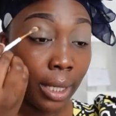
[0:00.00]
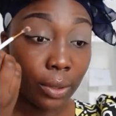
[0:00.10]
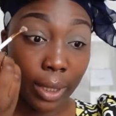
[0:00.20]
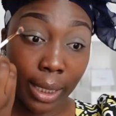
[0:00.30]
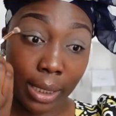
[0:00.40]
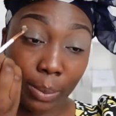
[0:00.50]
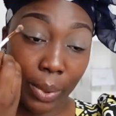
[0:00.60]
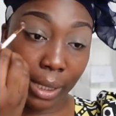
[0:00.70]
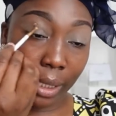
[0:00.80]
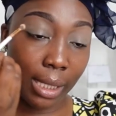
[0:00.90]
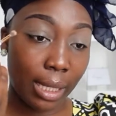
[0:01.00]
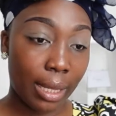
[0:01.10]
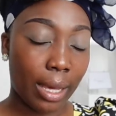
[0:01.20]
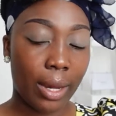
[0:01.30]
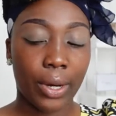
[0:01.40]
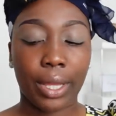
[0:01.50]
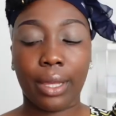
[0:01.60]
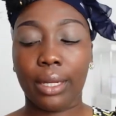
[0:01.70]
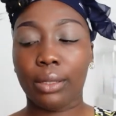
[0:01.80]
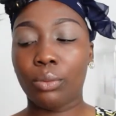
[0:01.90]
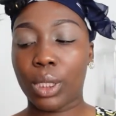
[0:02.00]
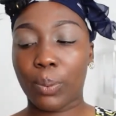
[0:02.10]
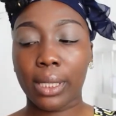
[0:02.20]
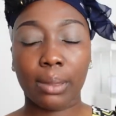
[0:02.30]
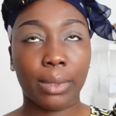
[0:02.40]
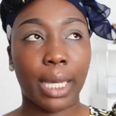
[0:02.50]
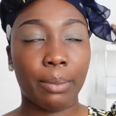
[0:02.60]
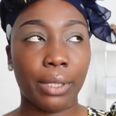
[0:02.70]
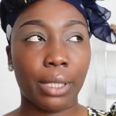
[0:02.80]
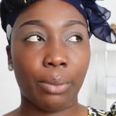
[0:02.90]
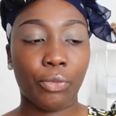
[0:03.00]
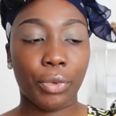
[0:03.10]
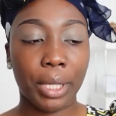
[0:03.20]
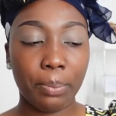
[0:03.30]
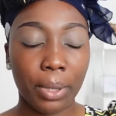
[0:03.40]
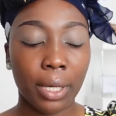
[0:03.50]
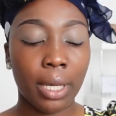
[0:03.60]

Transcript: So that's the big city there. And then we spent some time in Siem Reap.